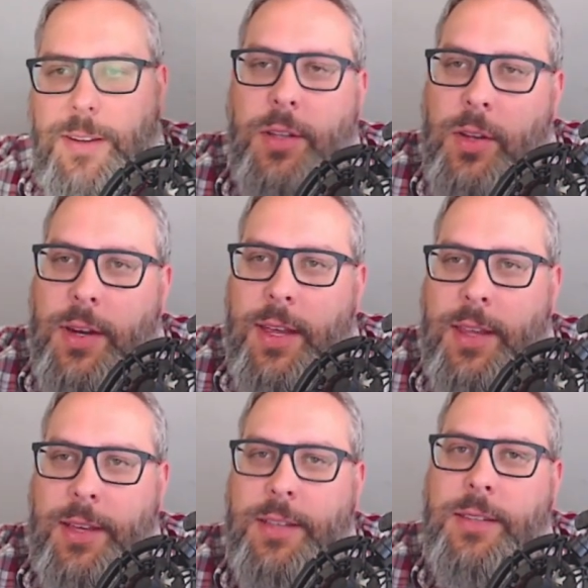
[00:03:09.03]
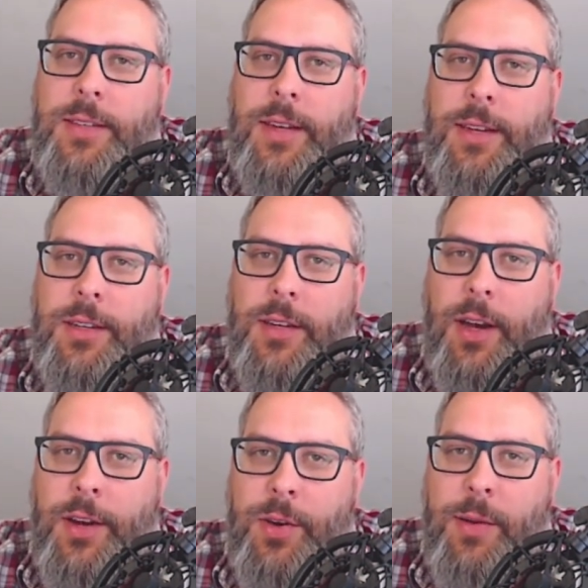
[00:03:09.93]
So look at this. In
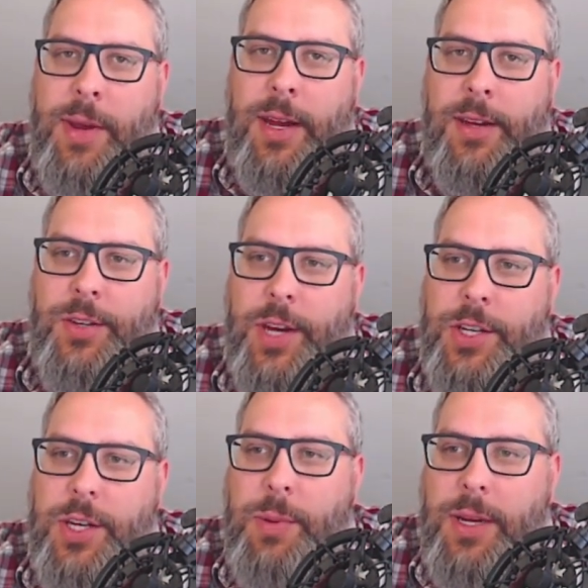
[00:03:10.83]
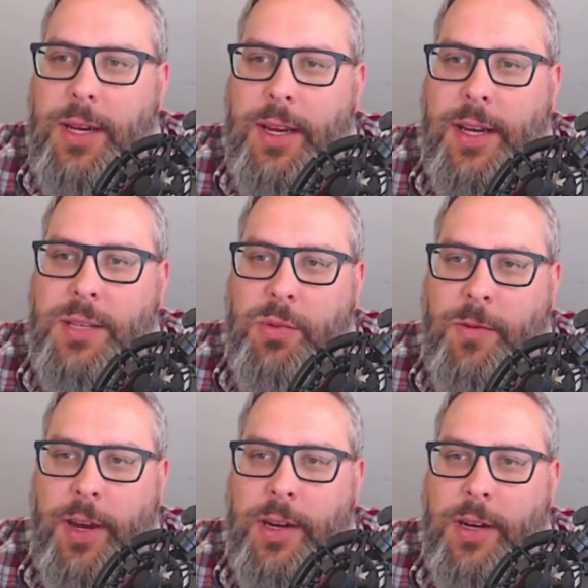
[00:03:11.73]
under a minute, ChatGPT has
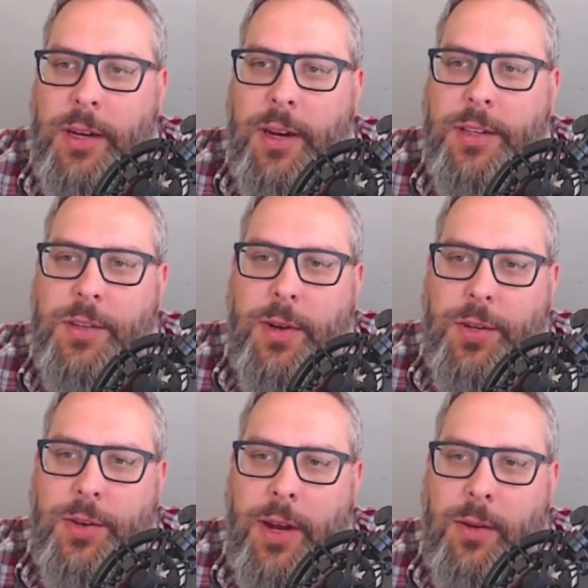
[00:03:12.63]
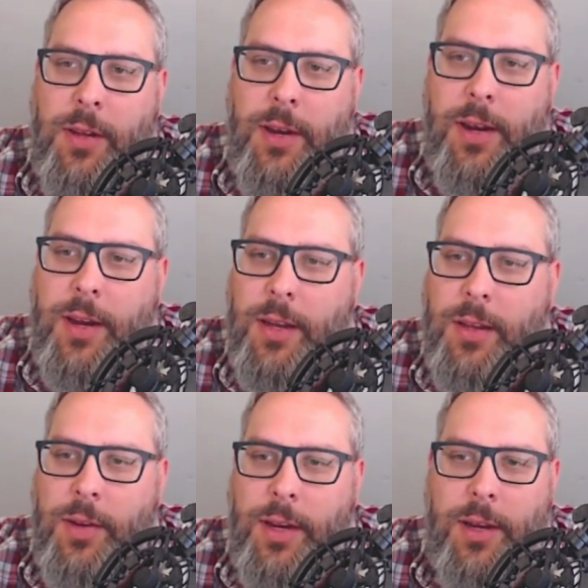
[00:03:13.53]
provided a structured outline
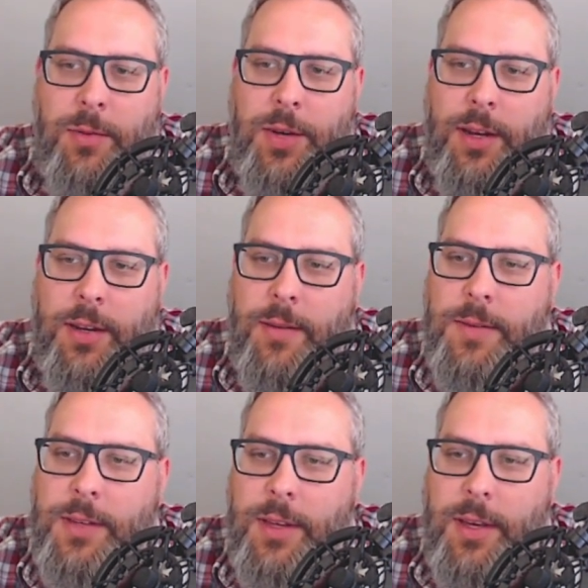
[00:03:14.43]
including objectives,